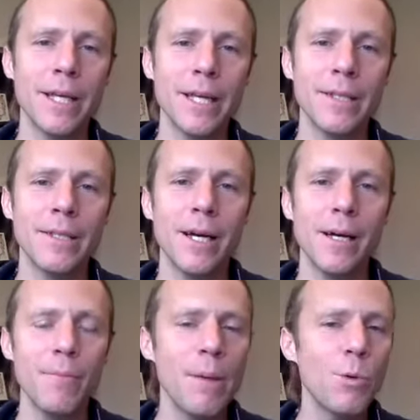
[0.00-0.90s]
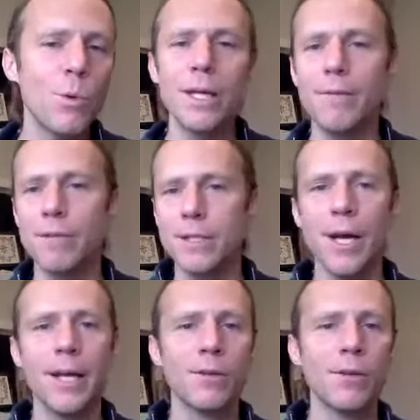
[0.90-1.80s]
And maybe we can even
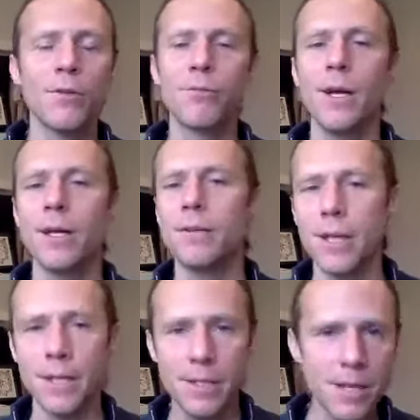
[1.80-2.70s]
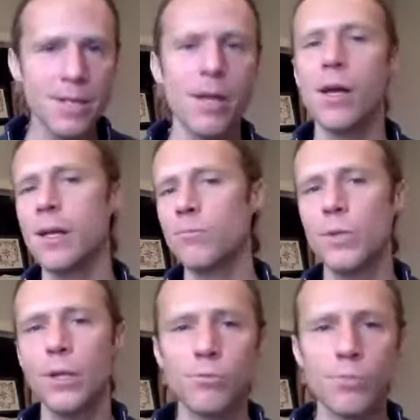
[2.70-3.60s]
tie in a little thread of like tea time,
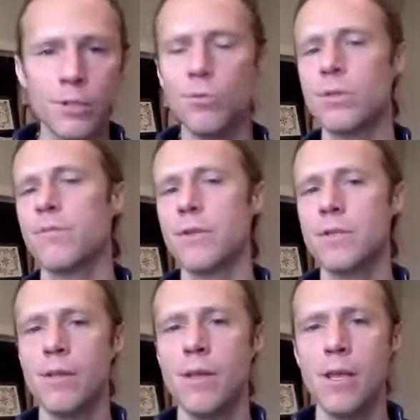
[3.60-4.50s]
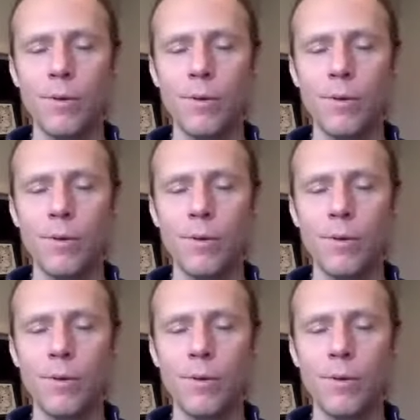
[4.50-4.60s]
rituals for sleep.